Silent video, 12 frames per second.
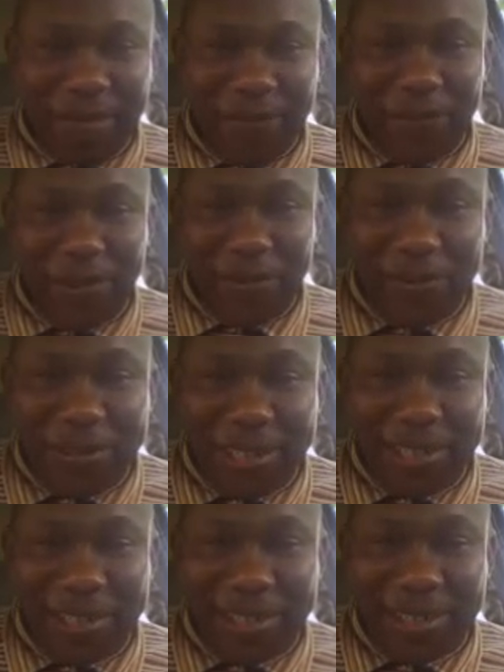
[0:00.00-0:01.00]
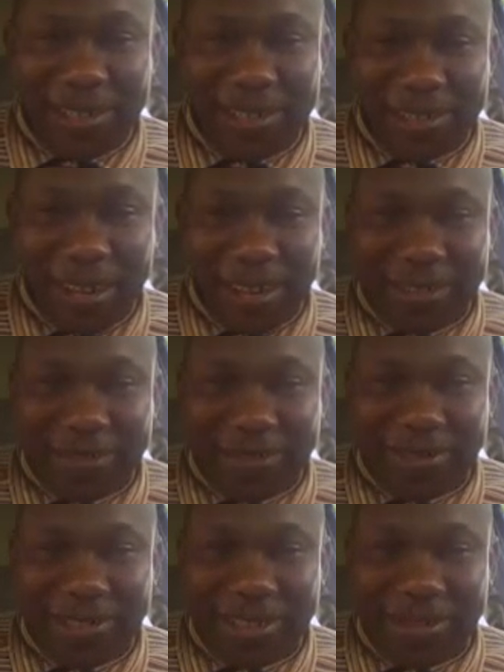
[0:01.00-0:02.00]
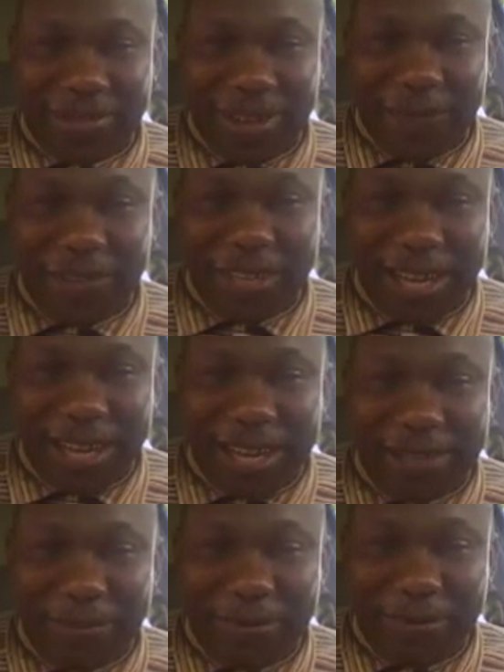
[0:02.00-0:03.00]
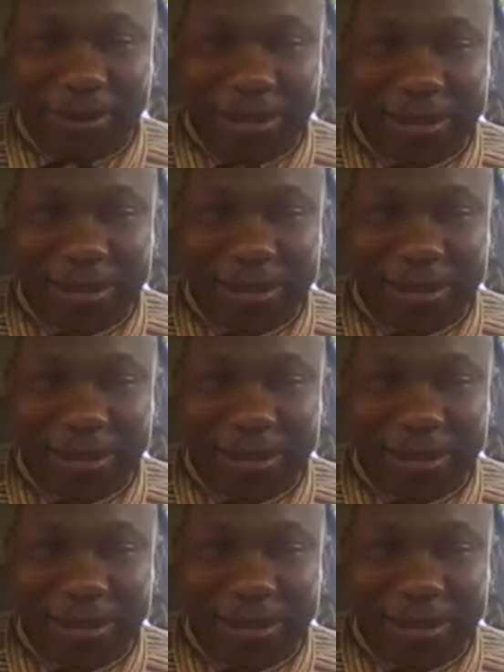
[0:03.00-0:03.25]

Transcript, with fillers: Fifteen is uh, the traffic handbook,